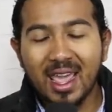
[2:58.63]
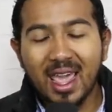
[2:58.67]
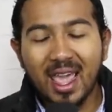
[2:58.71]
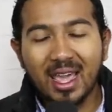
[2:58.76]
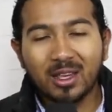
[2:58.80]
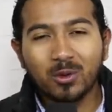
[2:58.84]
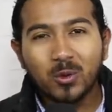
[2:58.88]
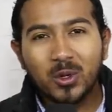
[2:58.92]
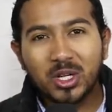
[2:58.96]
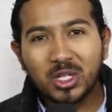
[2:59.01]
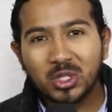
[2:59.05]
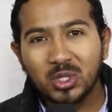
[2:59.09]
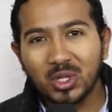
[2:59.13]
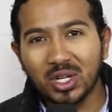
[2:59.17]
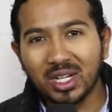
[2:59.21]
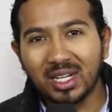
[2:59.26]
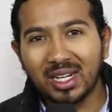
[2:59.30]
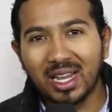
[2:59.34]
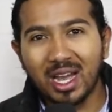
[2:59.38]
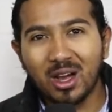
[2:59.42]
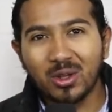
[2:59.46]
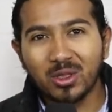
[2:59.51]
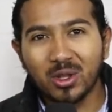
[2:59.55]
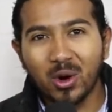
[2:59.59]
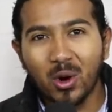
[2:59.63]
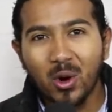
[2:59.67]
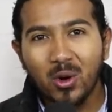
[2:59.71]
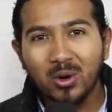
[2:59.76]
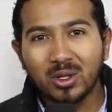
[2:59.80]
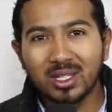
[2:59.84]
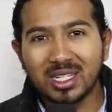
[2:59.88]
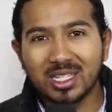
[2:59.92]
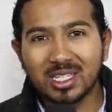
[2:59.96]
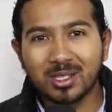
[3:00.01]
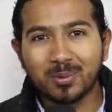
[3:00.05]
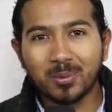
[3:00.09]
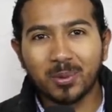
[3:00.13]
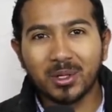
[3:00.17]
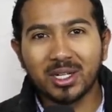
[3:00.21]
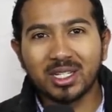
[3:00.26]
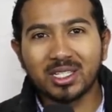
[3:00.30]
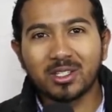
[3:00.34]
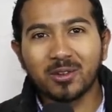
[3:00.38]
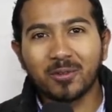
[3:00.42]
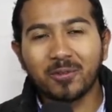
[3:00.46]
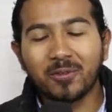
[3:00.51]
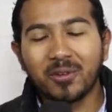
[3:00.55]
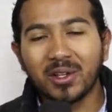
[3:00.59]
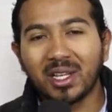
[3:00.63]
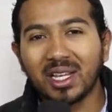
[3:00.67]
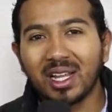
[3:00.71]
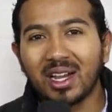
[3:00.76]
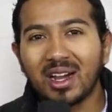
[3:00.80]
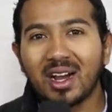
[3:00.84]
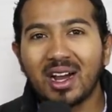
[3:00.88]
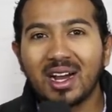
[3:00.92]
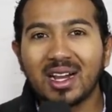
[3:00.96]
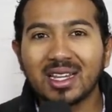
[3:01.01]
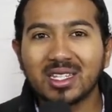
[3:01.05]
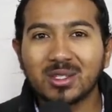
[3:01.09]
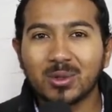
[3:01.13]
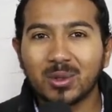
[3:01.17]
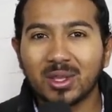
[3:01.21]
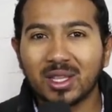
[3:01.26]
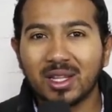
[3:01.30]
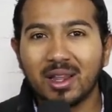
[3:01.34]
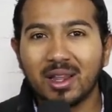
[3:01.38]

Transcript: And we should allow the Holy Spirit to fill our hearts with